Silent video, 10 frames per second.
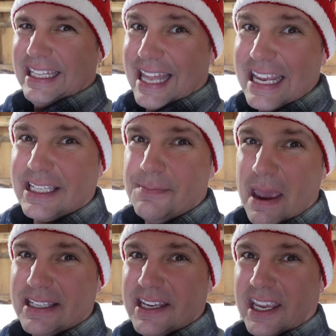less
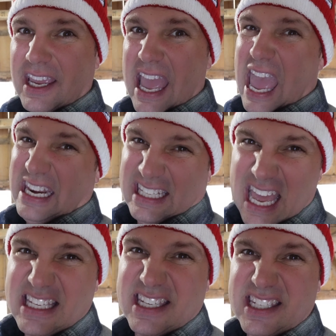messy and
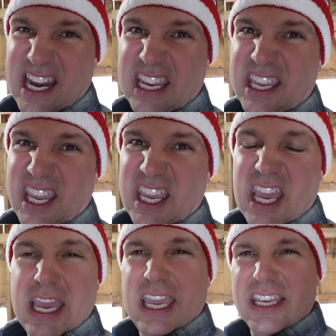less stinky
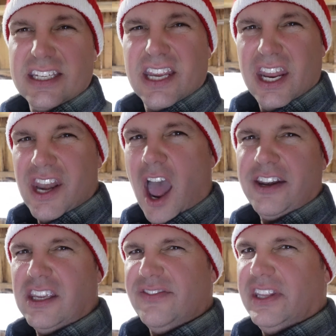is
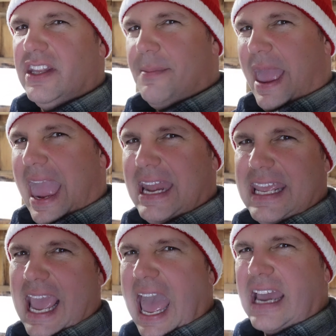not giving them
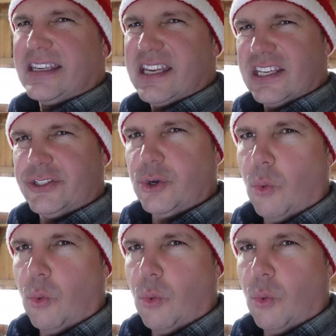any access to